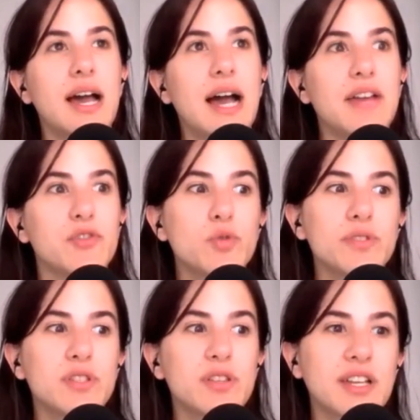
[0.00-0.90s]
And of
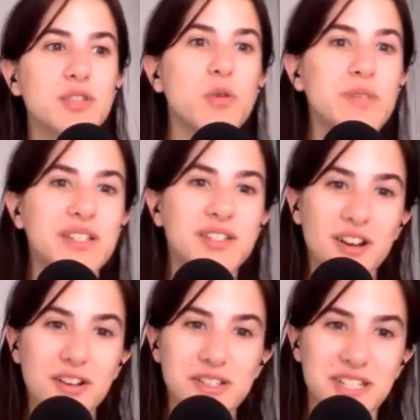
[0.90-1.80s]
course, that's where we
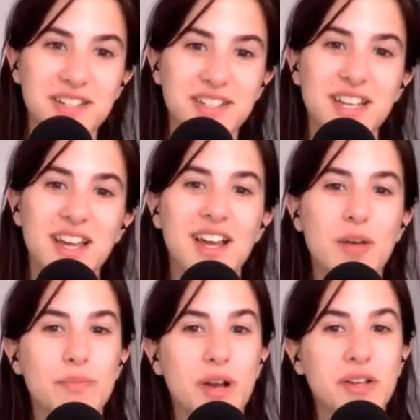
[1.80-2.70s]
started.
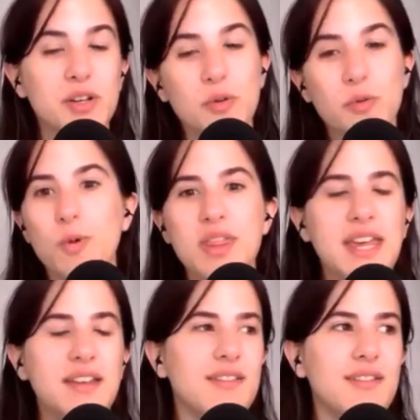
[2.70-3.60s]
But
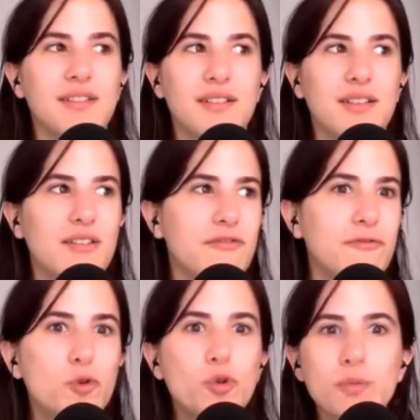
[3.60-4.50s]
within
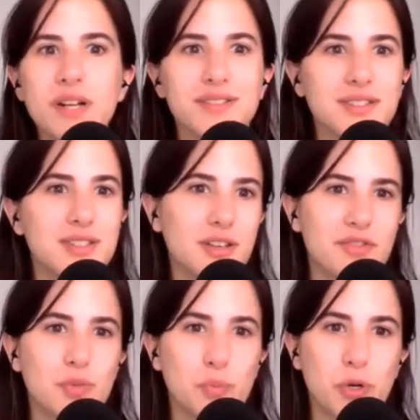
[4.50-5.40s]
4 months
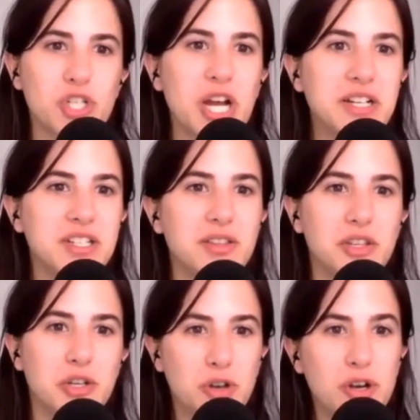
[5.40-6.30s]
of the project,
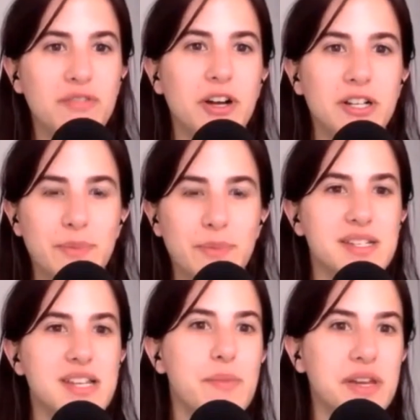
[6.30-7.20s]
the coronavirus
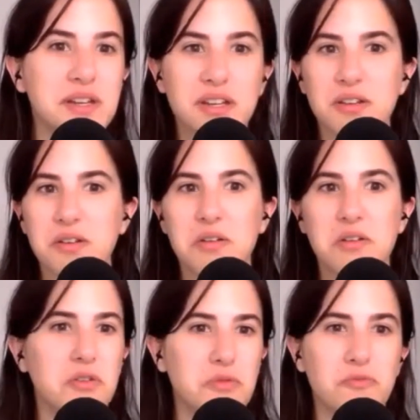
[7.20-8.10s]
pandemic
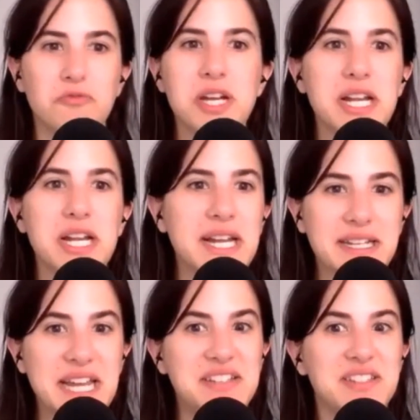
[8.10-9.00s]
really
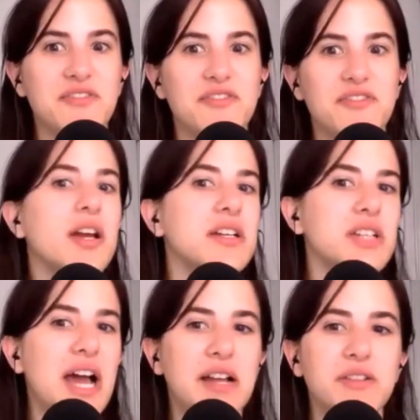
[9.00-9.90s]
intensified
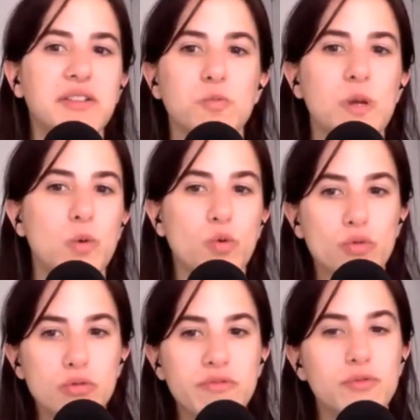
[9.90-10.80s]
and we were
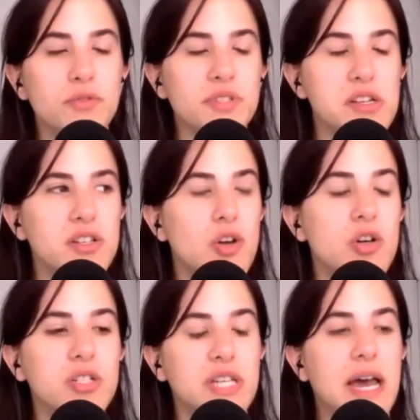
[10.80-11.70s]
all forced into
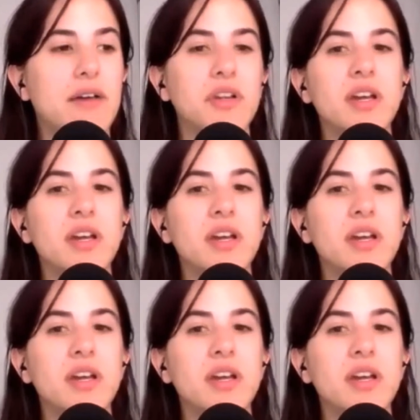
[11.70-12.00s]
lockdown.